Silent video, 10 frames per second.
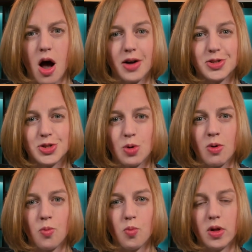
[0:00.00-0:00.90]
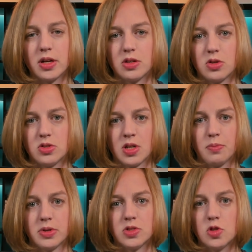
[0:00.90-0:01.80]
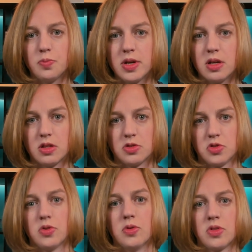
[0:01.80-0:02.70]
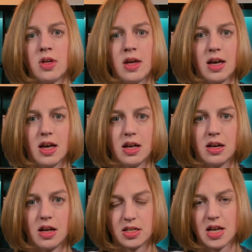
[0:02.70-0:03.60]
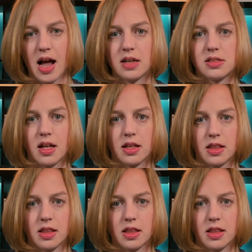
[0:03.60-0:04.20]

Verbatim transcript: are so unwilling to simply speak the truth in attacks like